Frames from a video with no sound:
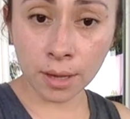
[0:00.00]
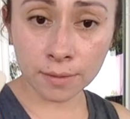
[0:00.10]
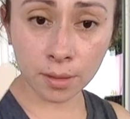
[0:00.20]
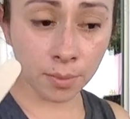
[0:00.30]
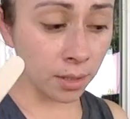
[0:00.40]
have
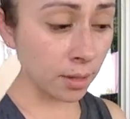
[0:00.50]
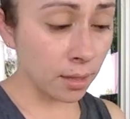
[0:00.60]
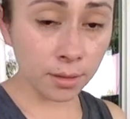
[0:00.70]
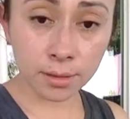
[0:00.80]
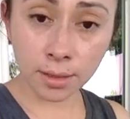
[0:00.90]
something that
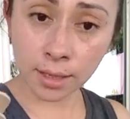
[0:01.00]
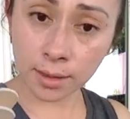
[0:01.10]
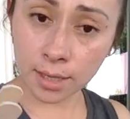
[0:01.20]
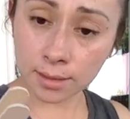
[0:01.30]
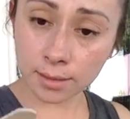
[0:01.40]
looks like
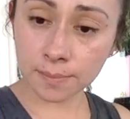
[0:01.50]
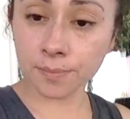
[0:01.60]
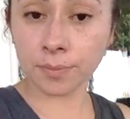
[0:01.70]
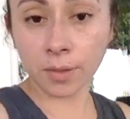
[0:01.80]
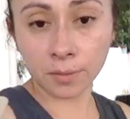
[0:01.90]
this,
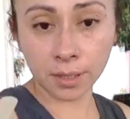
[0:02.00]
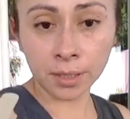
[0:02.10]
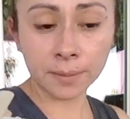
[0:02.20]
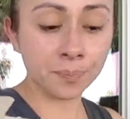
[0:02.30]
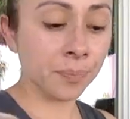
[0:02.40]

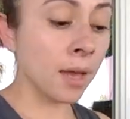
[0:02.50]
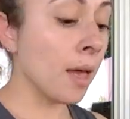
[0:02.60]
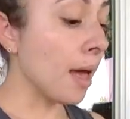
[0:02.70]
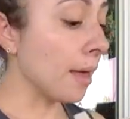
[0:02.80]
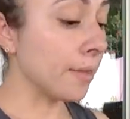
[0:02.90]
right?
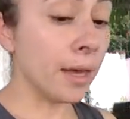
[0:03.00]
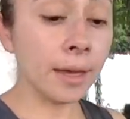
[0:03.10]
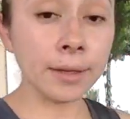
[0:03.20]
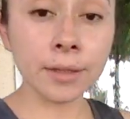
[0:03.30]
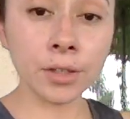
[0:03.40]
And
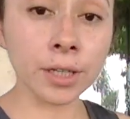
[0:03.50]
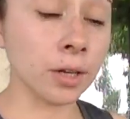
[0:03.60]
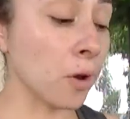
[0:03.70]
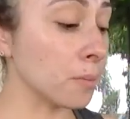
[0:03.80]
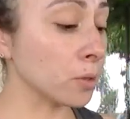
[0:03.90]
then you're going to
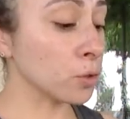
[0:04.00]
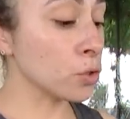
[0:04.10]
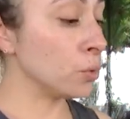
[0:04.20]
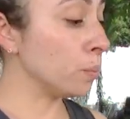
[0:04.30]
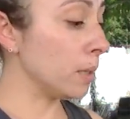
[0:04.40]
grab your
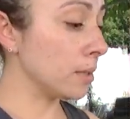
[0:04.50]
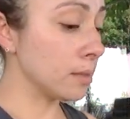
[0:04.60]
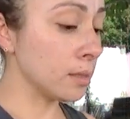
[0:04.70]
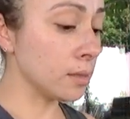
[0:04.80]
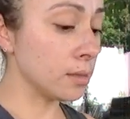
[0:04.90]
two
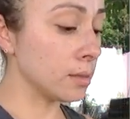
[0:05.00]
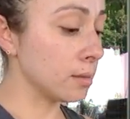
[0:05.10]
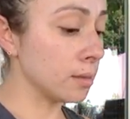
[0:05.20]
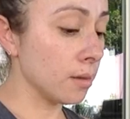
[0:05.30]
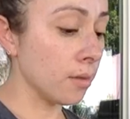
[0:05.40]
pieces
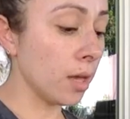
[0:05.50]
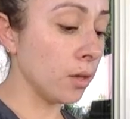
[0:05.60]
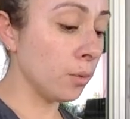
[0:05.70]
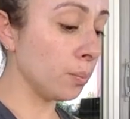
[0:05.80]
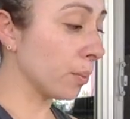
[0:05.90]
that
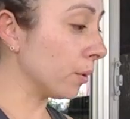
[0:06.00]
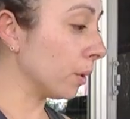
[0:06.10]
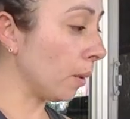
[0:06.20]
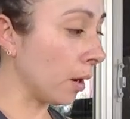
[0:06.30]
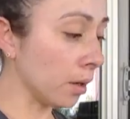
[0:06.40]
you broke
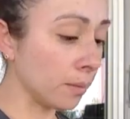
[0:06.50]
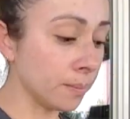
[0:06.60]
apart,